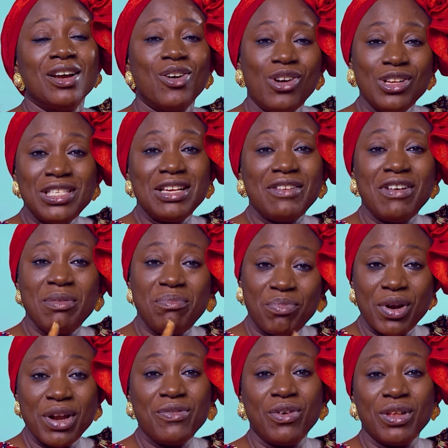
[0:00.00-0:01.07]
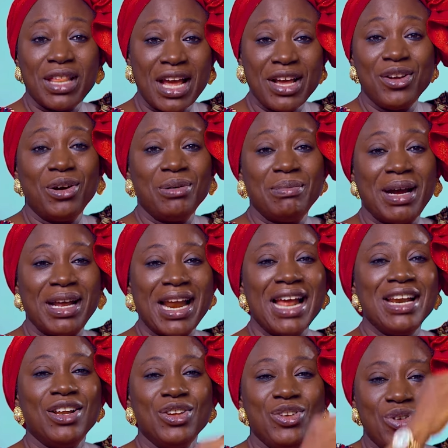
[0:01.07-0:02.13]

God's servant prayed for that young man and the